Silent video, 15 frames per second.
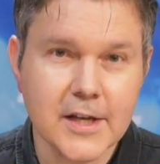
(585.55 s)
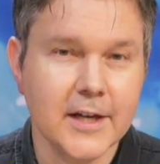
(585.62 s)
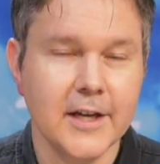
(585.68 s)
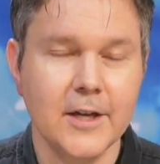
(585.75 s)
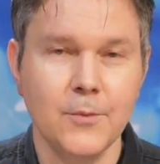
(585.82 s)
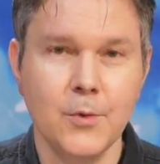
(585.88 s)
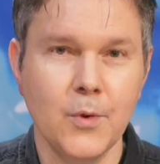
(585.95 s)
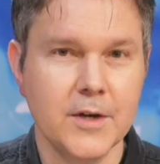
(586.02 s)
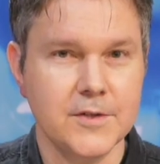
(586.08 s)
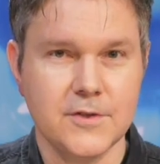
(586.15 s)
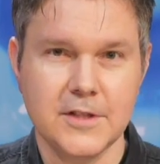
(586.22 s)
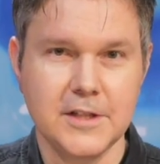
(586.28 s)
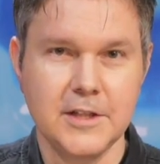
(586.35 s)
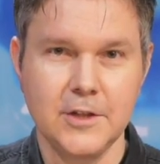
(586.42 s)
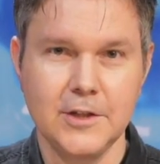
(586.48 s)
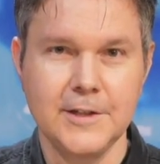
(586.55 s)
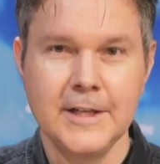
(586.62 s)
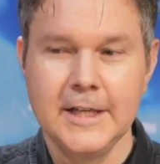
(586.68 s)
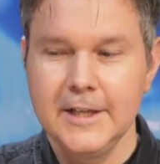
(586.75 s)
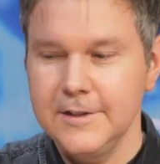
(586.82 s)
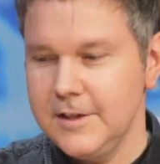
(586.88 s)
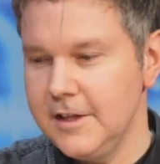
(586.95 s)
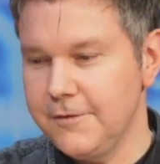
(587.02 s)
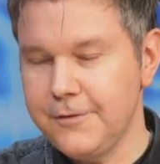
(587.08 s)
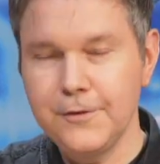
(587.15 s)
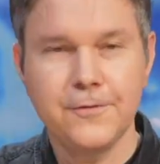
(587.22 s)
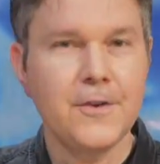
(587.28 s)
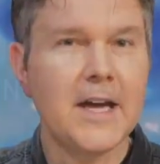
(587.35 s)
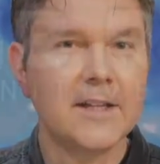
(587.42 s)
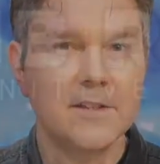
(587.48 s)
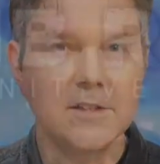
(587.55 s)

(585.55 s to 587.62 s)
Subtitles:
and we want to see if, in fact,